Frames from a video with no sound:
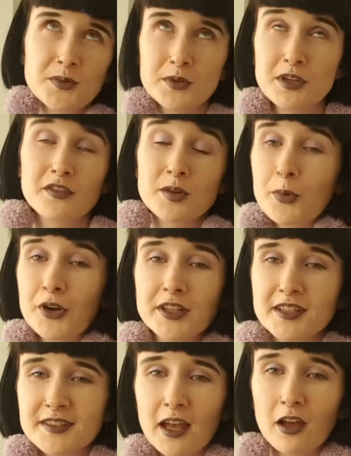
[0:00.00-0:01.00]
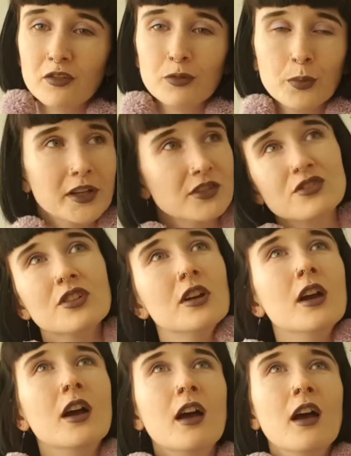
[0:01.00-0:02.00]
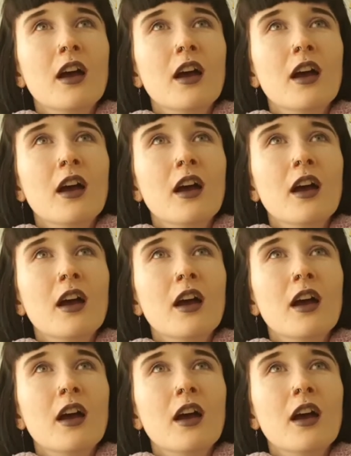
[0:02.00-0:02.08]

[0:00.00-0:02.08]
And this one you have to print yourself, which